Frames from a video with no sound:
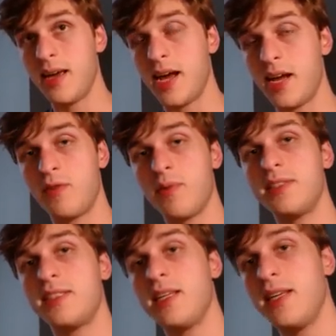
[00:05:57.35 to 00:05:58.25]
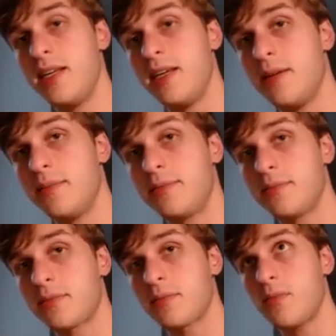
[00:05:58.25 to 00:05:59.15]
and if you run cd
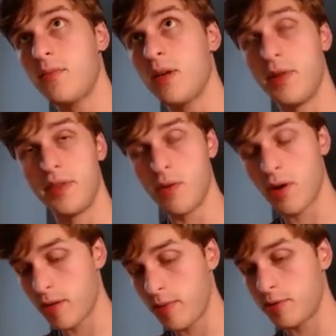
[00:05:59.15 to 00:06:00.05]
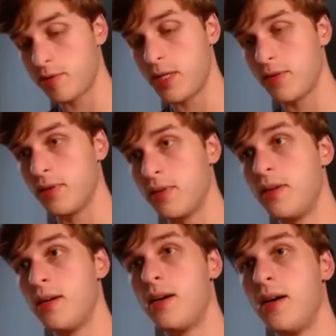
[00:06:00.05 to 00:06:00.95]
with no arguments whatsoever,